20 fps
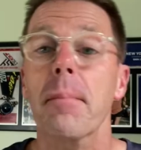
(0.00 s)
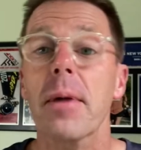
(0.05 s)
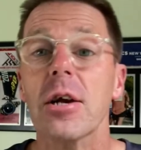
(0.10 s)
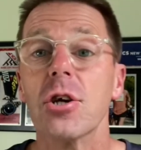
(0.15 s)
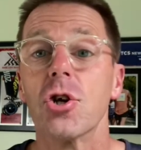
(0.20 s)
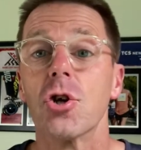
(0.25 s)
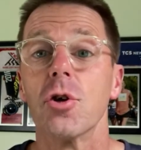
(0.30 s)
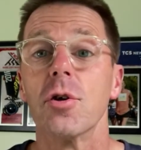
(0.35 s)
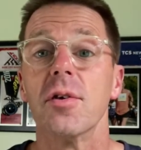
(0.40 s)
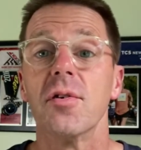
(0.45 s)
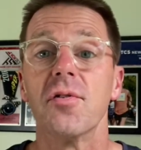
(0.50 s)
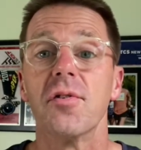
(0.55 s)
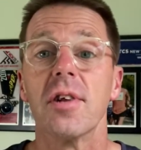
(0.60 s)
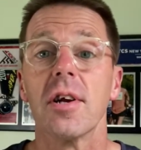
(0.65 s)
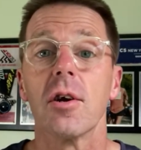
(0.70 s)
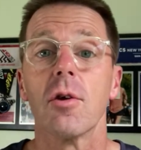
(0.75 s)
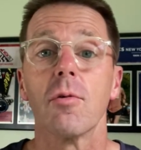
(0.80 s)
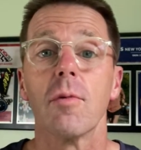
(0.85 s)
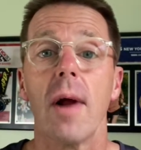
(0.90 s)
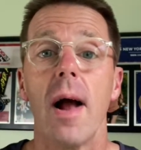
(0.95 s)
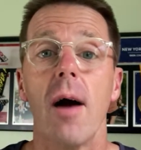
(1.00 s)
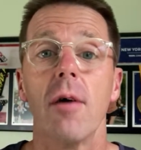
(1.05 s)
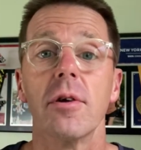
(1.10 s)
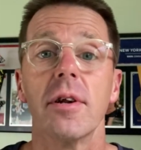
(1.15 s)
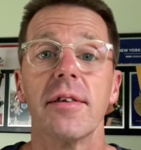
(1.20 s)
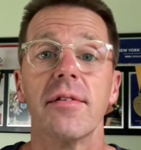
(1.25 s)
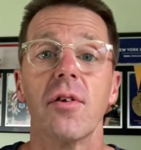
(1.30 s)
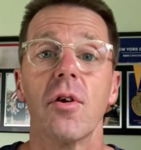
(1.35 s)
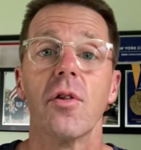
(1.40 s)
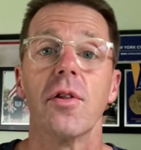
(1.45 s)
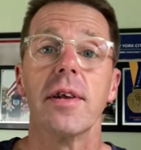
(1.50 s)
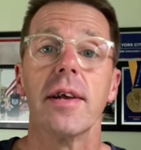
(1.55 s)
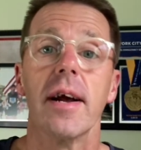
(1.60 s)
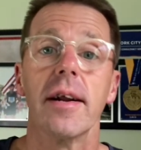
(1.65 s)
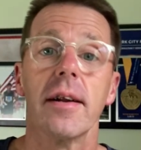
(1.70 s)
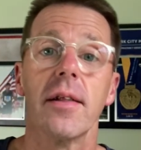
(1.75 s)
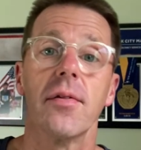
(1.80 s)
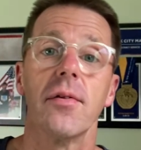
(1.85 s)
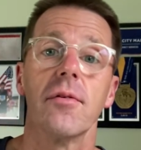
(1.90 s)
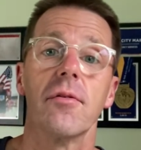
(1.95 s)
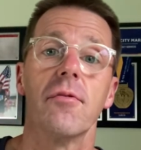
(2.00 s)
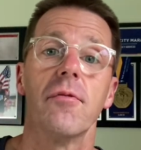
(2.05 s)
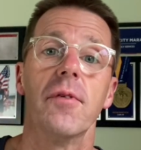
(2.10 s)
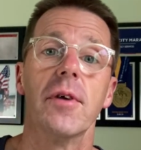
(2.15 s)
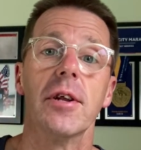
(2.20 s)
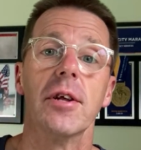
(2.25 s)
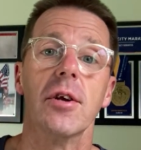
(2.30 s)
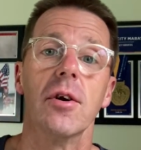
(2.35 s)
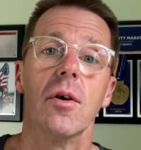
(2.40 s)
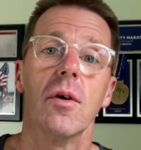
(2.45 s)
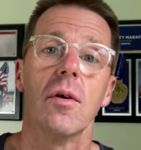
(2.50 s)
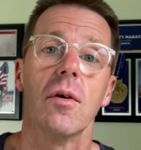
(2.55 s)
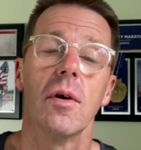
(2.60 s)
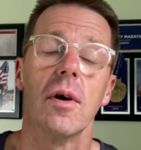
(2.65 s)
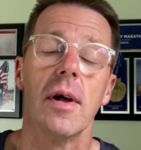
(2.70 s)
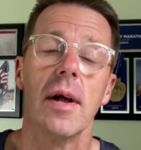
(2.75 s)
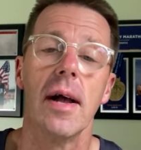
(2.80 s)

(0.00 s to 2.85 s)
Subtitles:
Make sure you stick around until the end of this video.